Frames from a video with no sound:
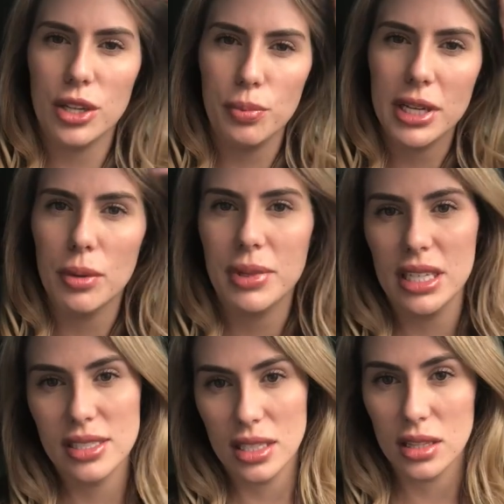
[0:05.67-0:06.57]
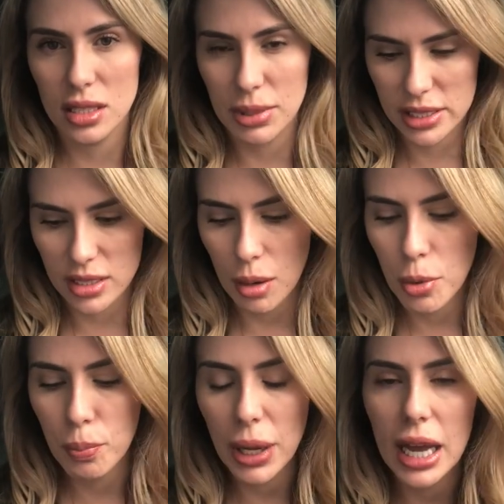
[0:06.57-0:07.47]
go pick up kids at the bus stop.
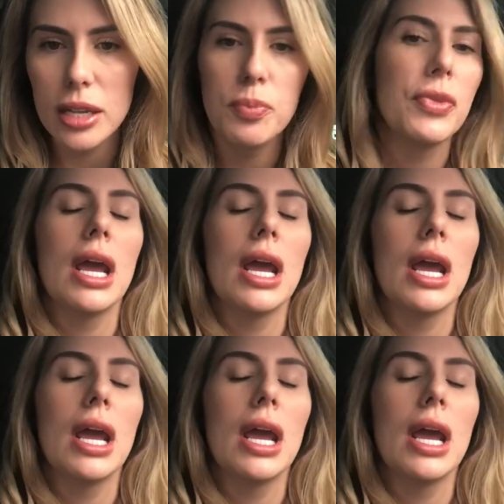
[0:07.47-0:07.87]
But